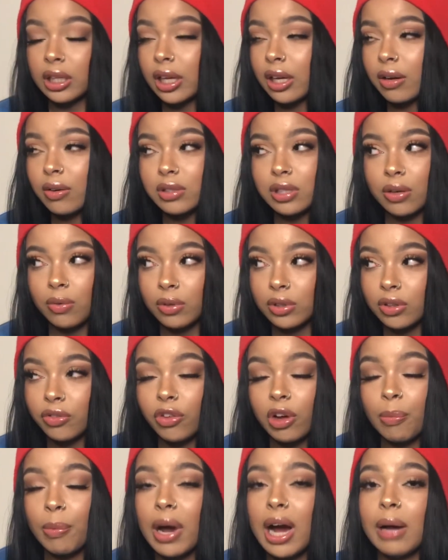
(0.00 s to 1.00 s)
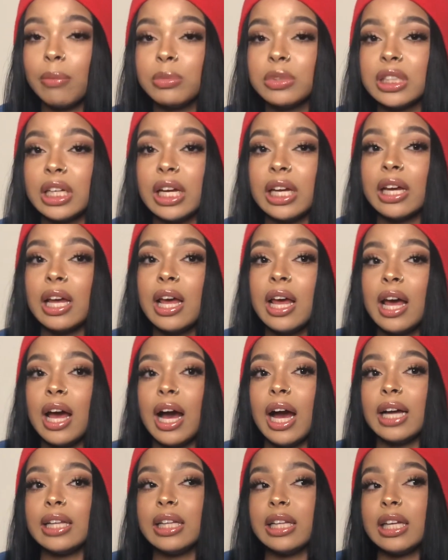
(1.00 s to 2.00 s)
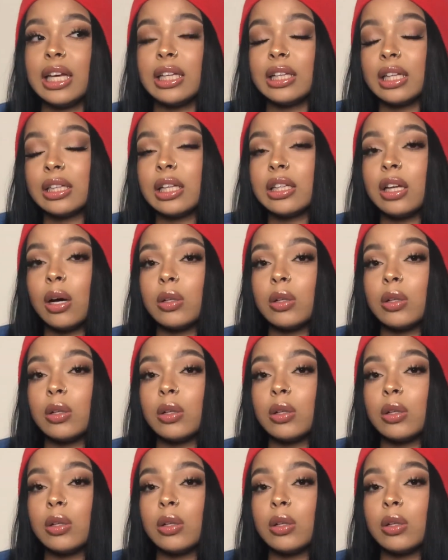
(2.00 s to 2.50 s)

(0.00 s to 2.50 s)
Like, I was like, what the fuck? But I'm saying I think he thought that